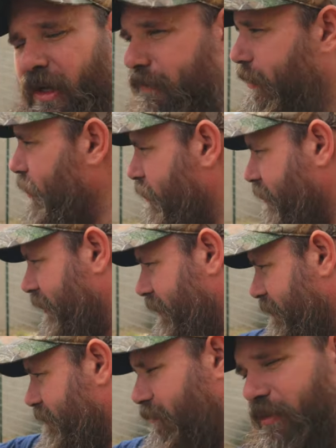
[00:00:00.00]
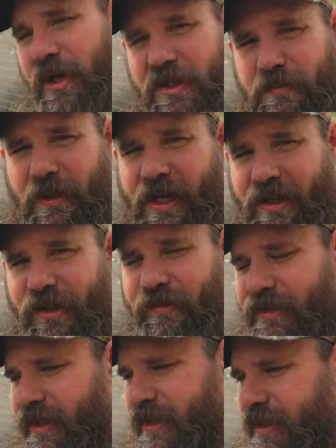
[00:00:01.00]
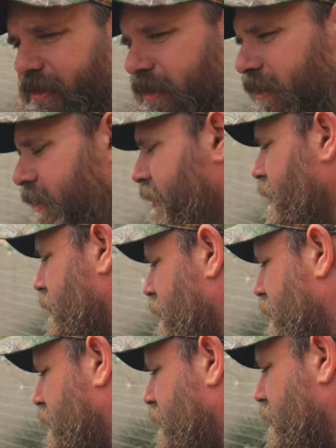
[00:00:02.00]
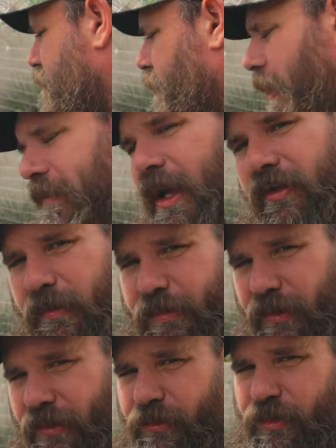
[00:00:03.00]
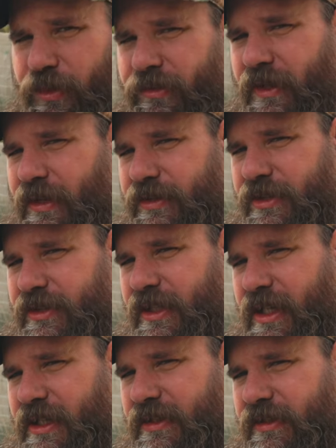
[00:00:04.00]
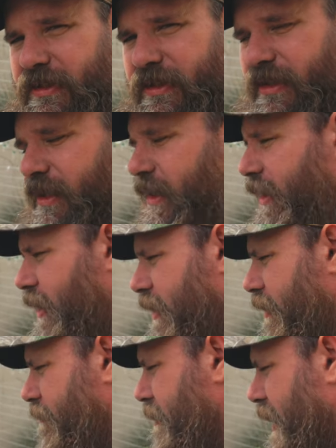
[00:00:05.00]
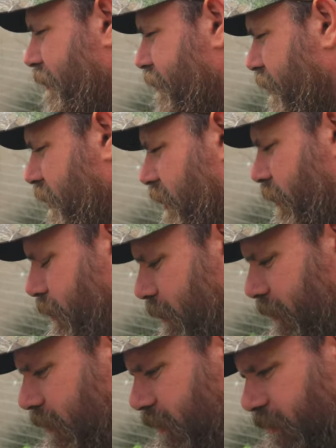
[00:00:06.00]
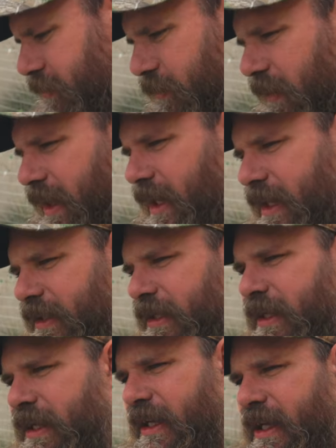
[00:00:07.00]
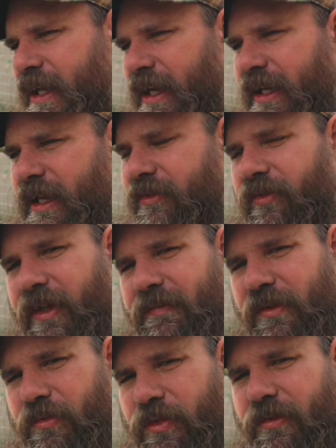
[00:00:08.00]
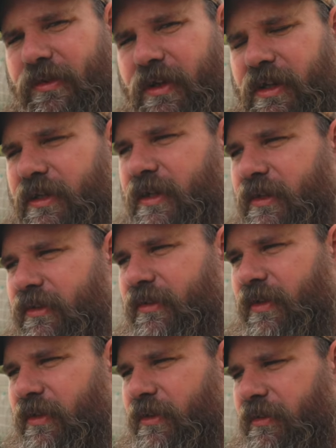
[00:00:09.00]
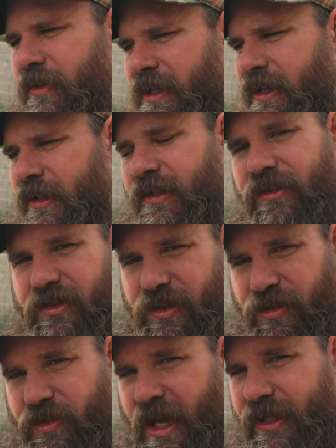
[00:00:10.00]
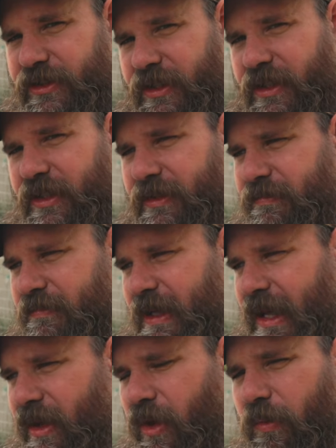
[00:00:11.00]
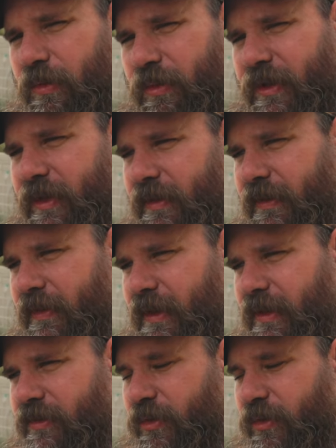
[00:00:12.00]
composting brush pile over here. But I'm not gonna pull the roots out just yet. Um, I've seen other people do that, and I guess leaving the roots in can still continue to actually help with the